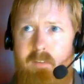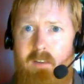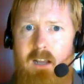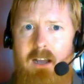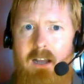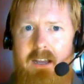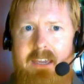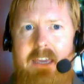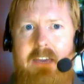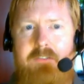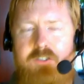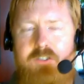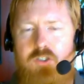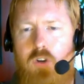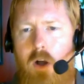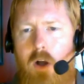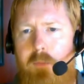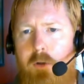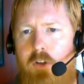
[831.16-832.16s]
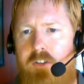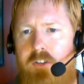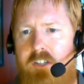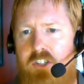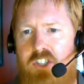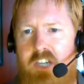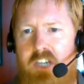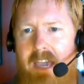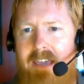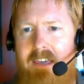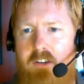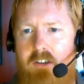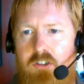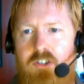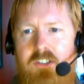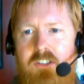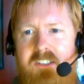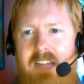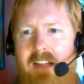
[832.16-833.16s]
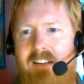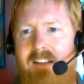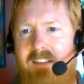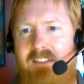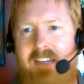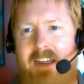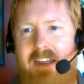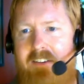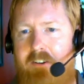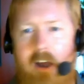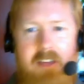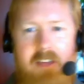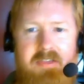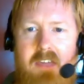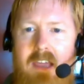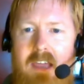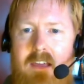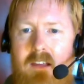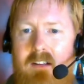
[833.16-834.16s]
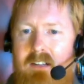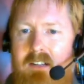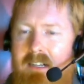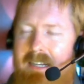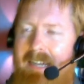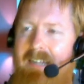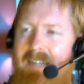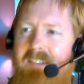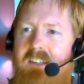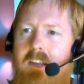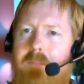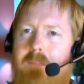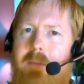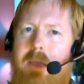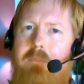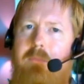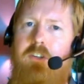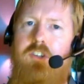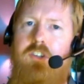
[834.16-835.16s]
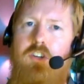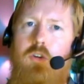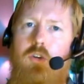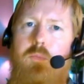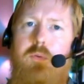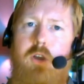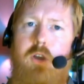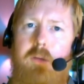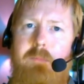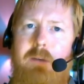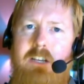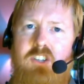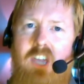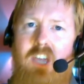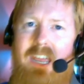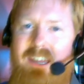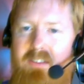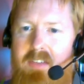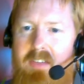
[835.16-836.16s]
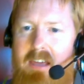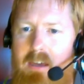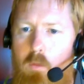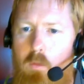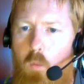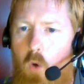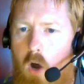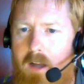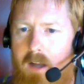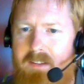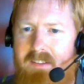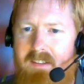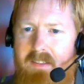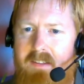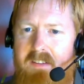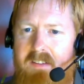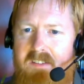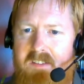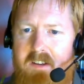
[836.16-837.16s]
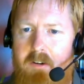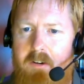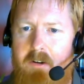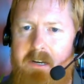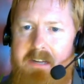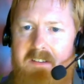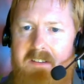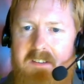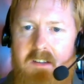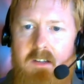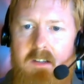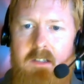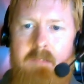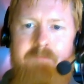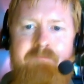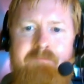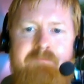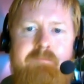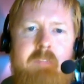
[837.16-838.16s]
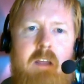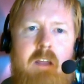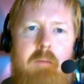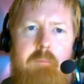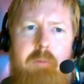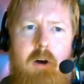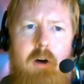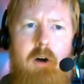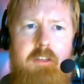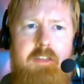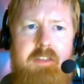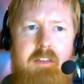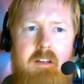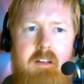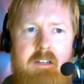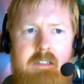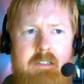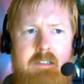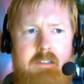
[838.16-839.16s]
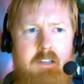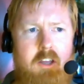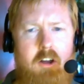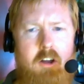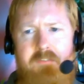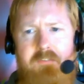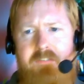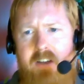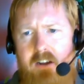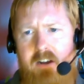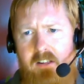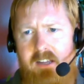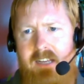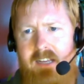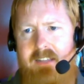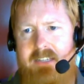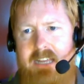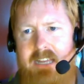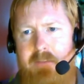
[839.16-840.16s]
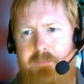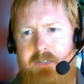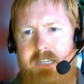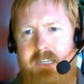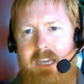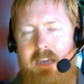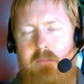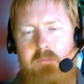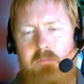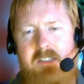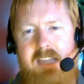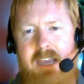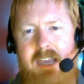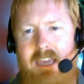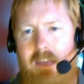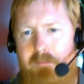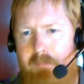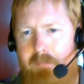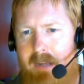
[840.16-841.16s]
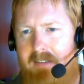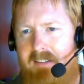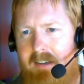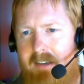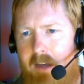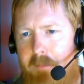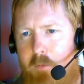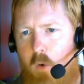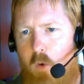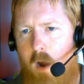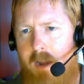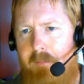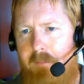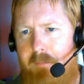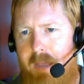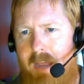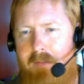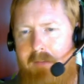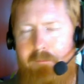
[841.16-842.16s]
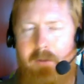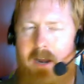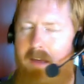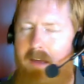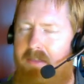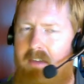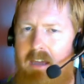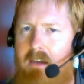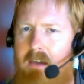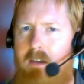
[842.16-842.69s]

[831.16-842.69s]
give trouble to Shai Gilgeous-Alexander. I think he's going to be able to do pretty much anything he wants in this series. Both, fairly deep teams that can mix it up quite a bit, but I think